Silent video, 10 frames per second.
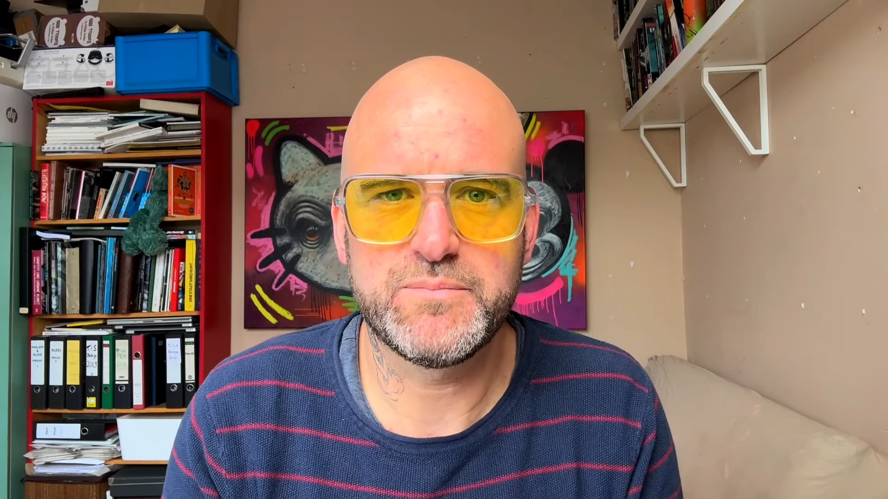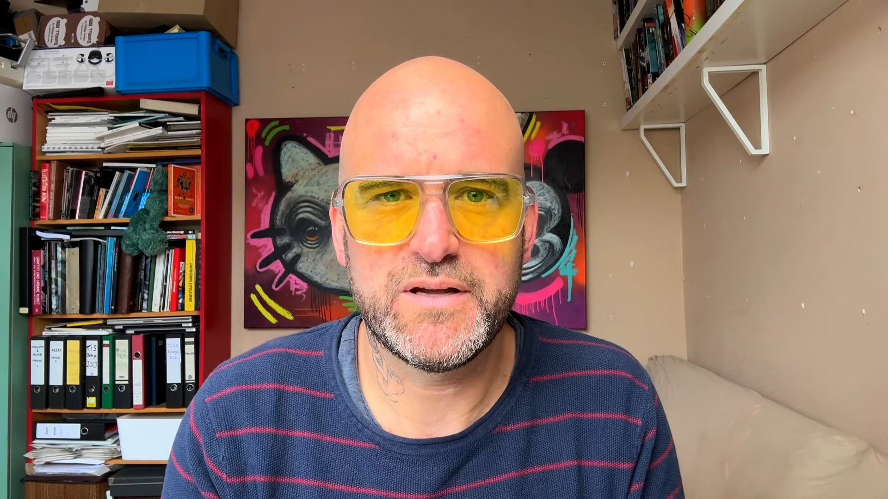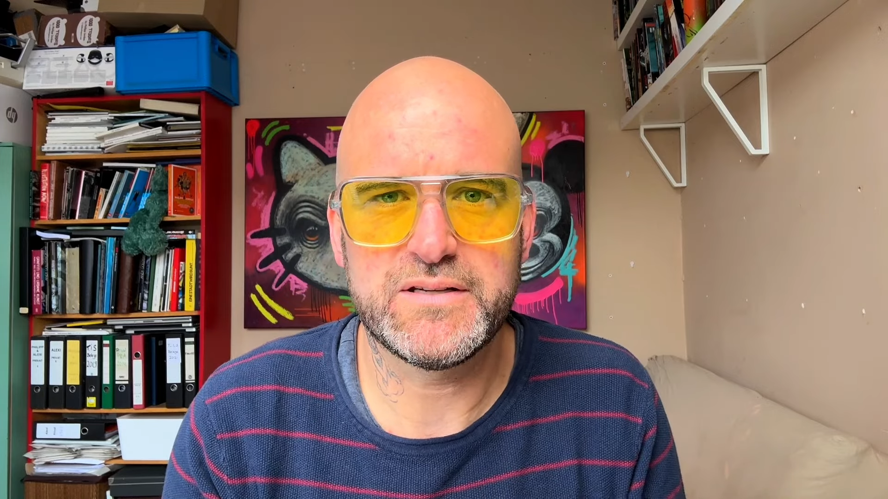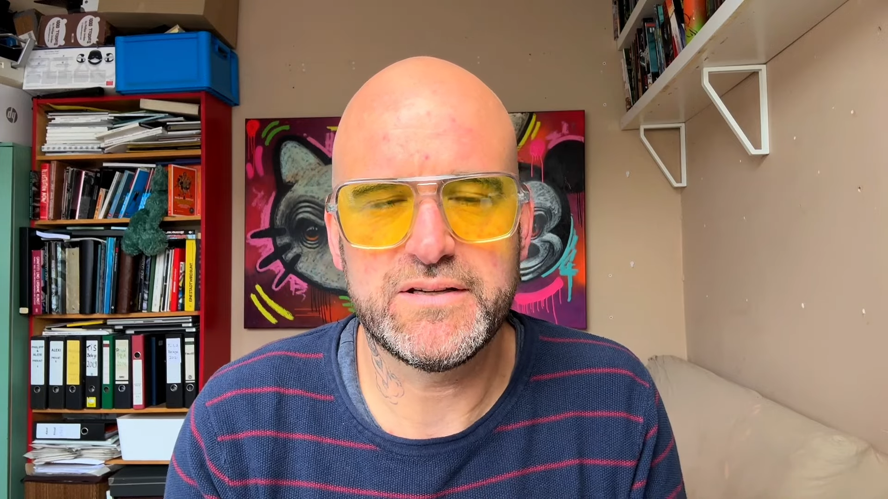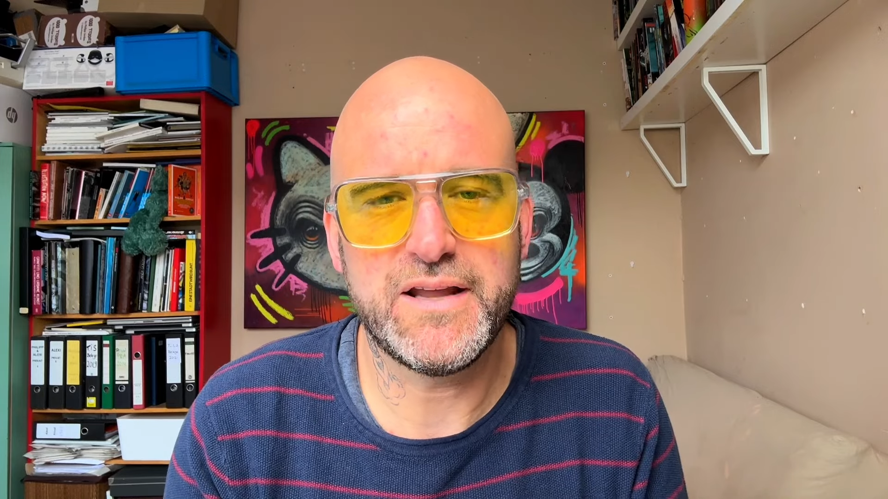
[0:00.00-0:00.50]

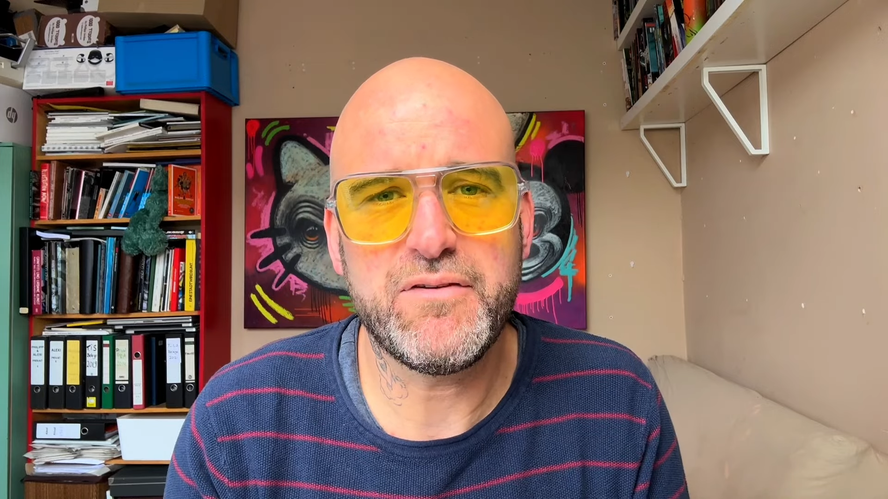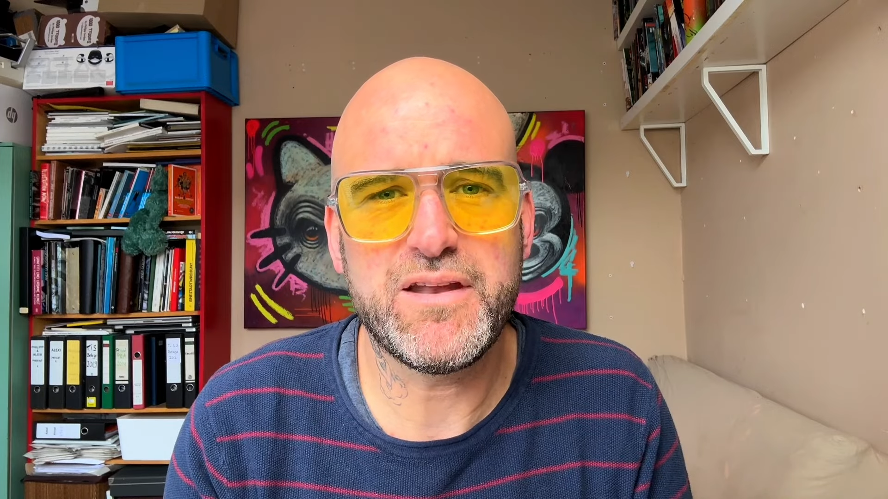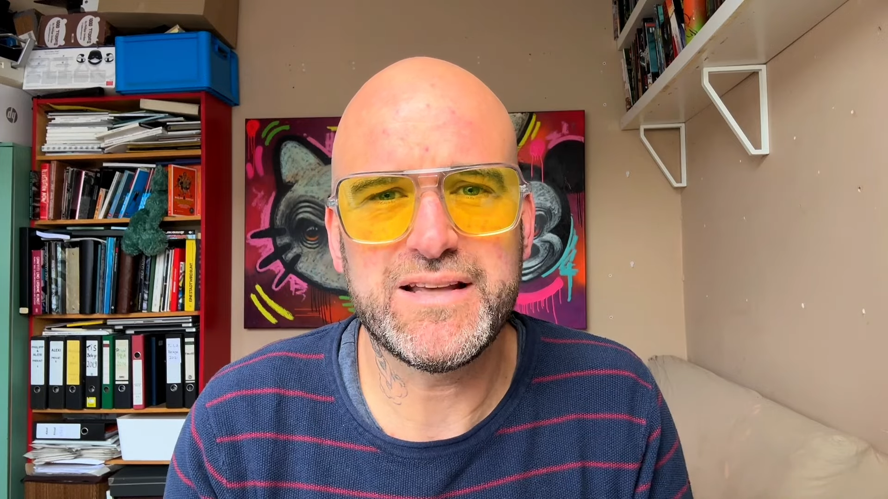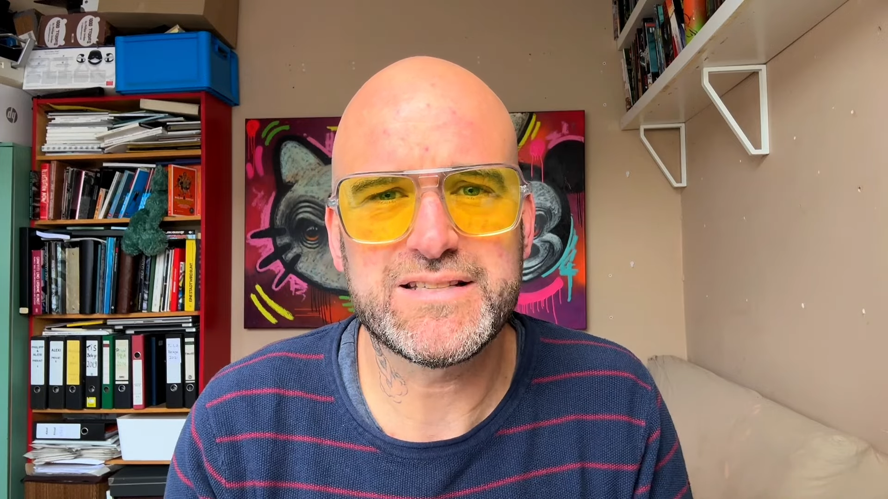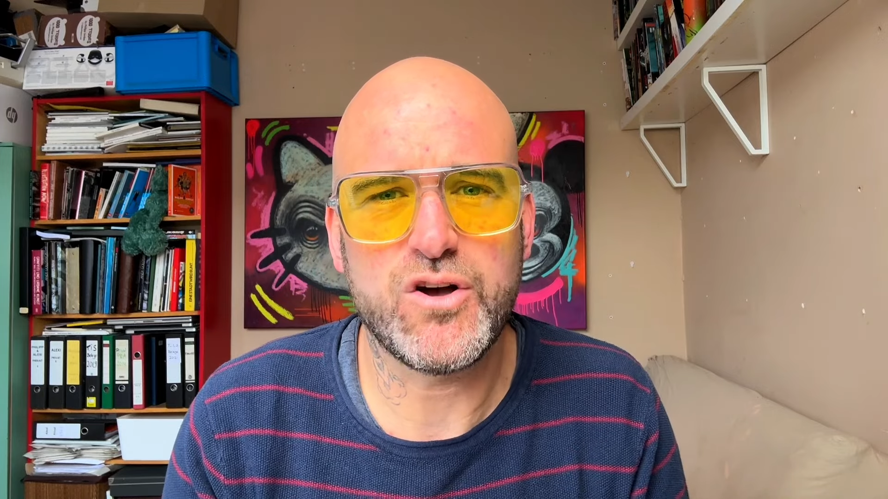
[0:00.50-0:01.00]
But
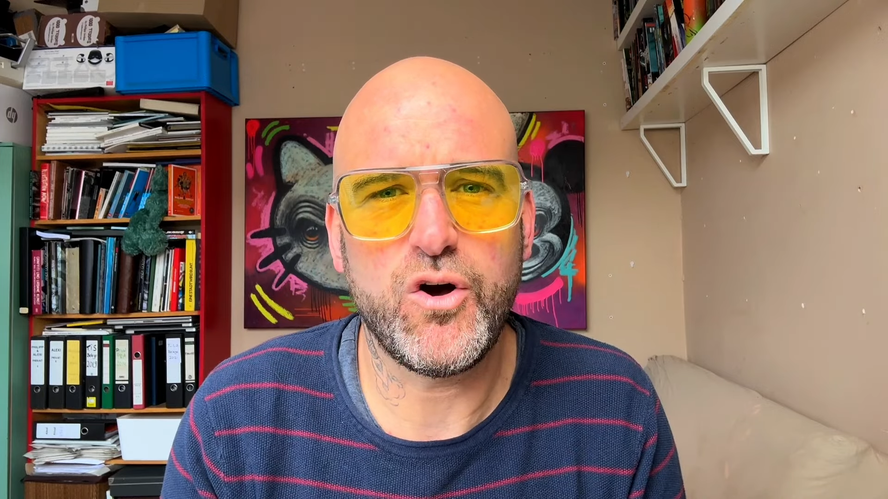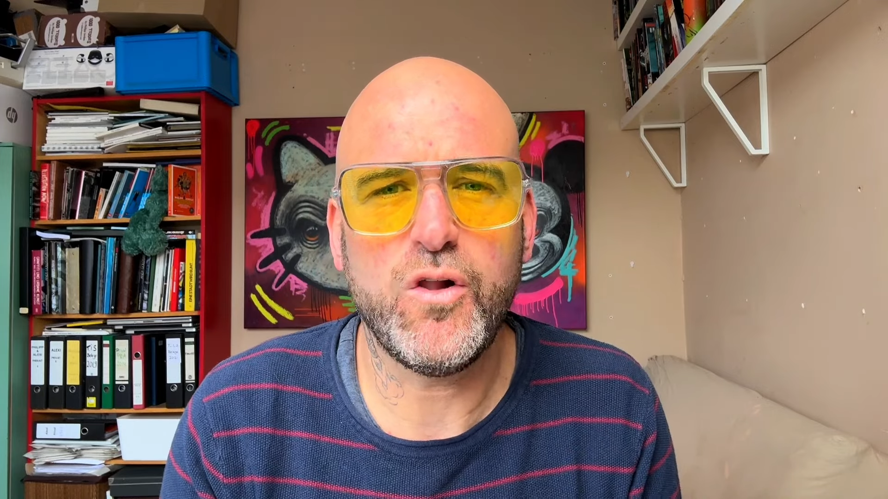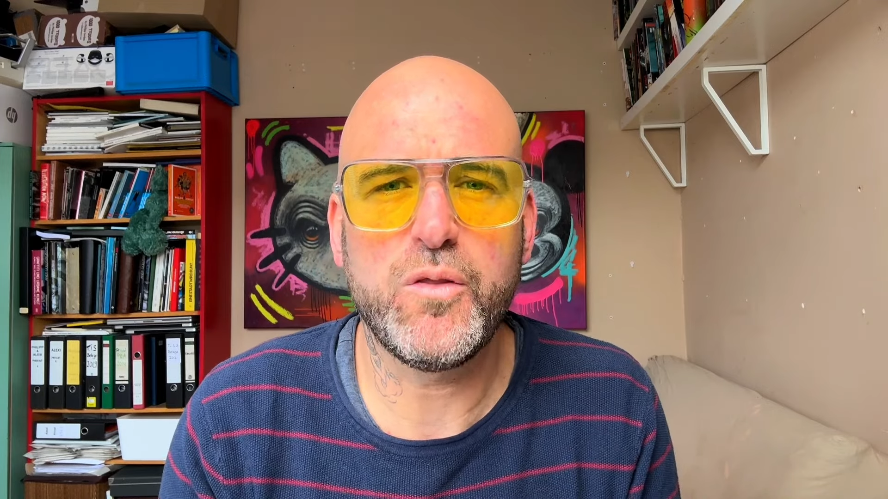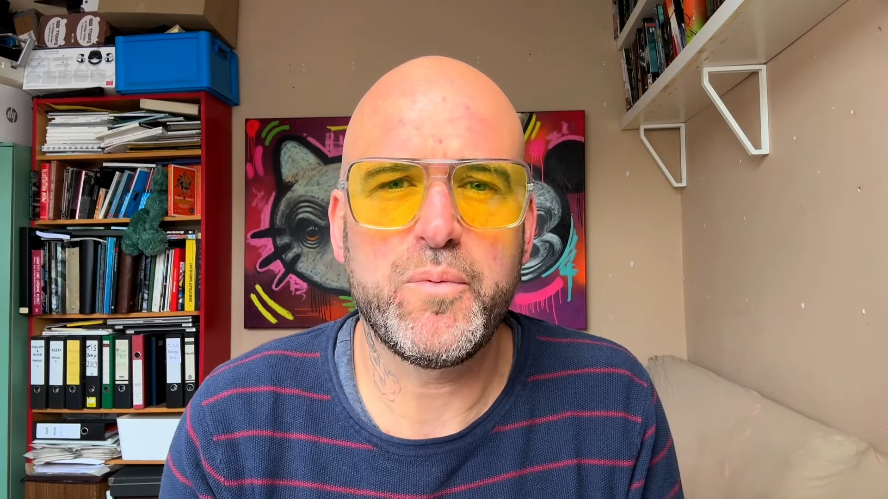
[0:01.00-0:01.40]
nevertheless, all the